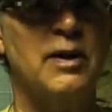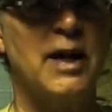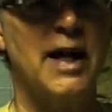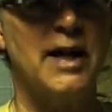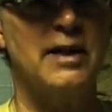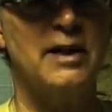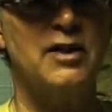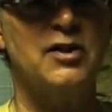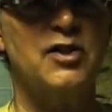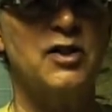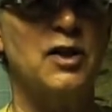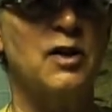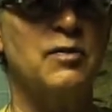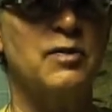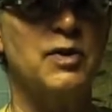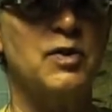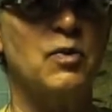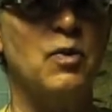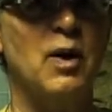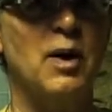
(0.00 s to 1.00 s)
that in itself
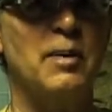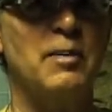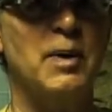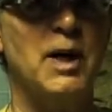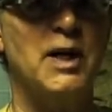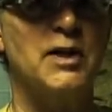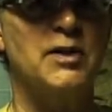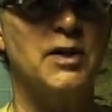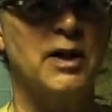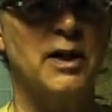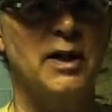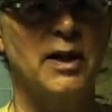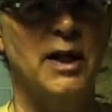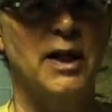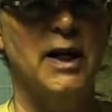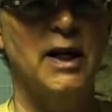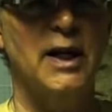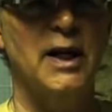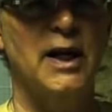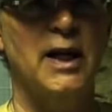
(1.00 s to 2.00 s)
is quite amazing.
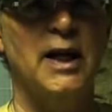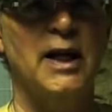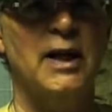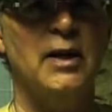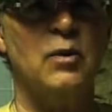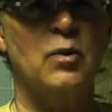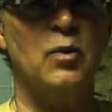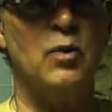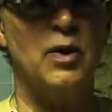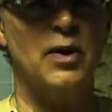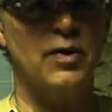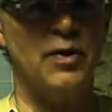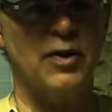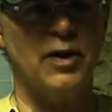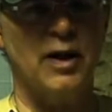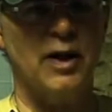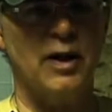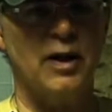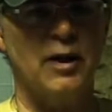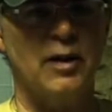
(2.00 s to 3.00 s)
And with,
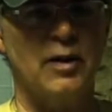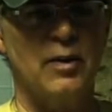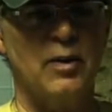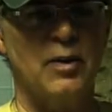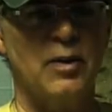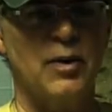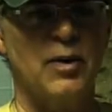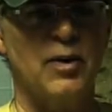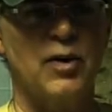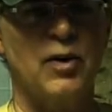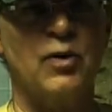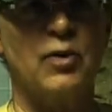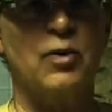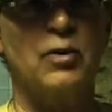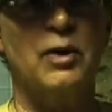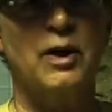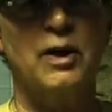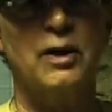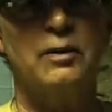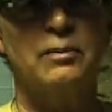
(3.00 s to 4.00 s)
uh, with your
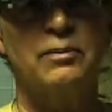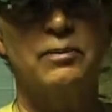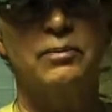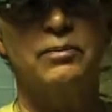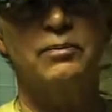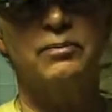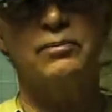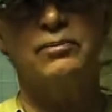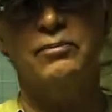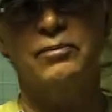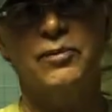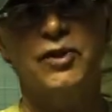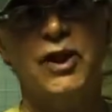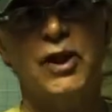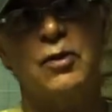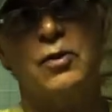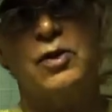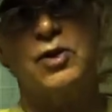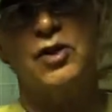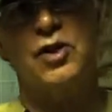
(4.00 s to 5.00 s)
uh,
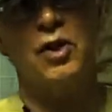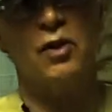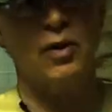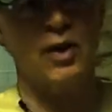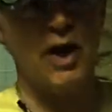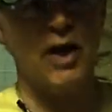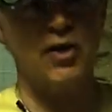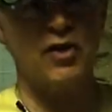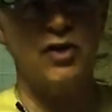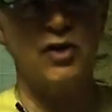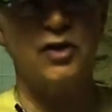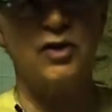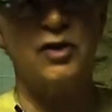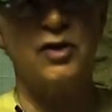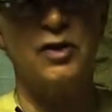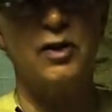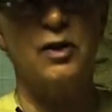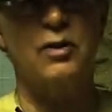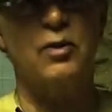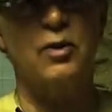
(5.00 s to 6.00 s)
generous
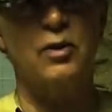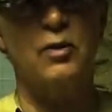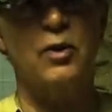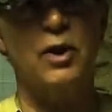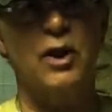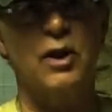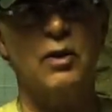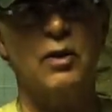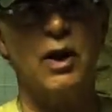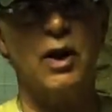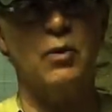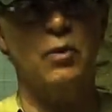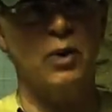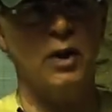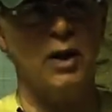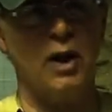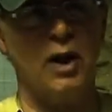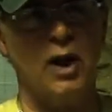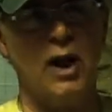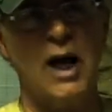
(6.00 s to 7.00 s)
donations, uh, it
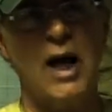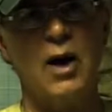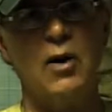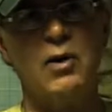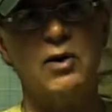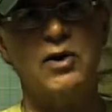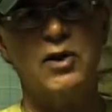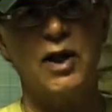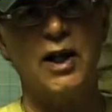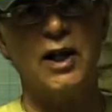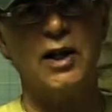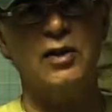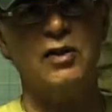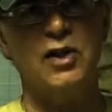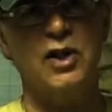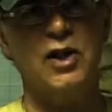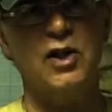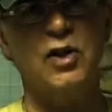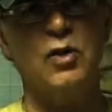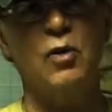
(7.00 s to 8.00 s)
will allow us to
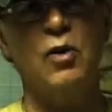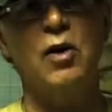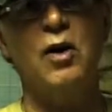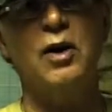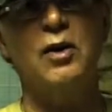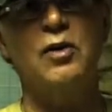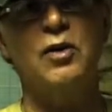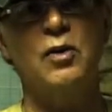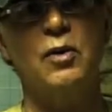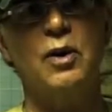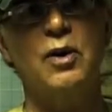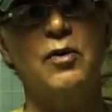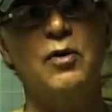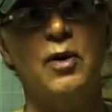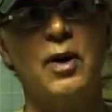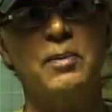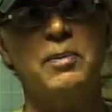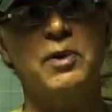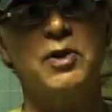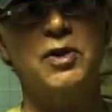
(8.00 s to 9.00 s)
continue on and do other
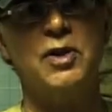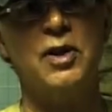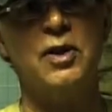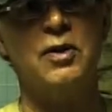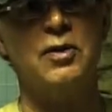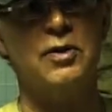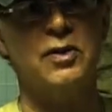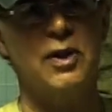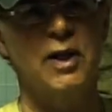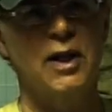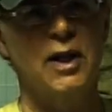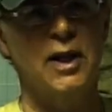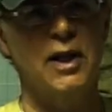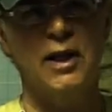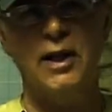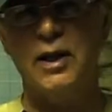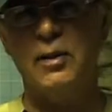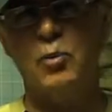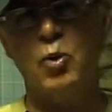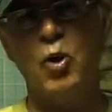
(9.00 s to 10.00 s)
episodes,
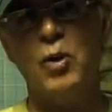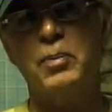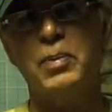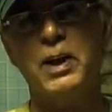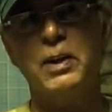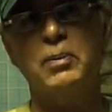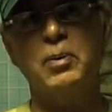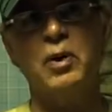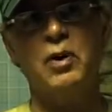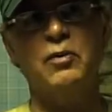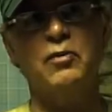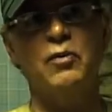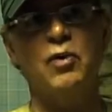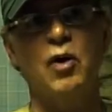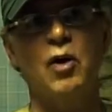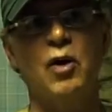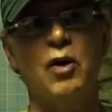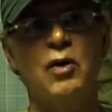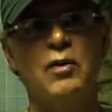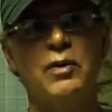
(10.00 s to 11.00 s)
get more people
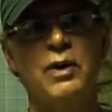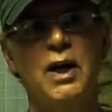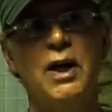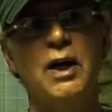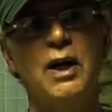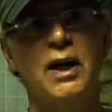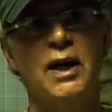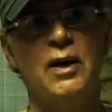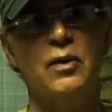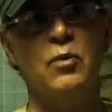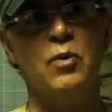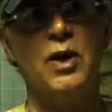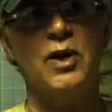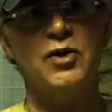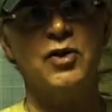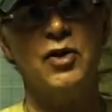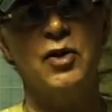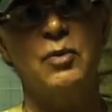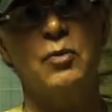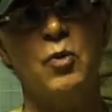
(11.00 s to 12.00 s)
involved, and
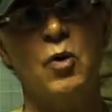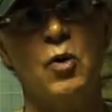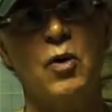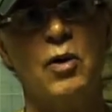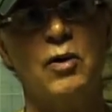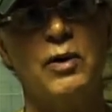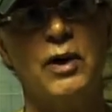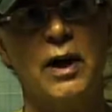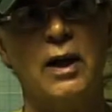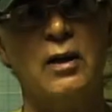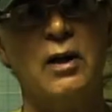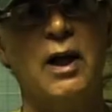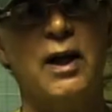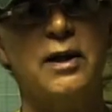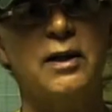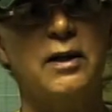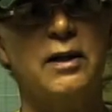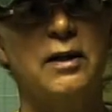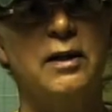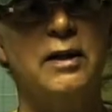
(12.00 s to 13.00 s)
rescue more
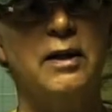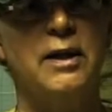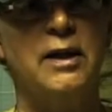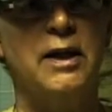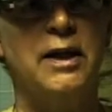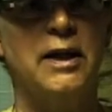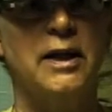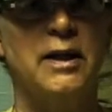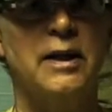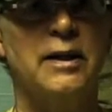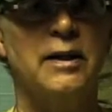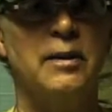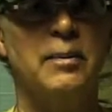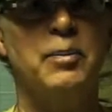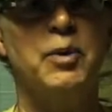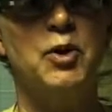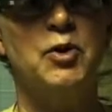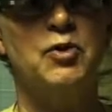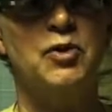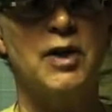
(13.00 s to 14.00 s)
neglected and
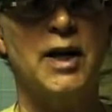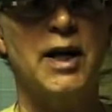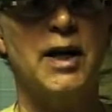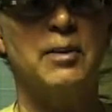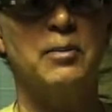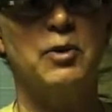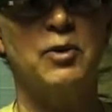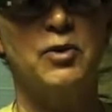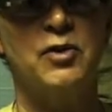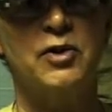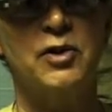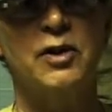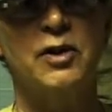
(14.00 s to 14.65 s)
abused animals.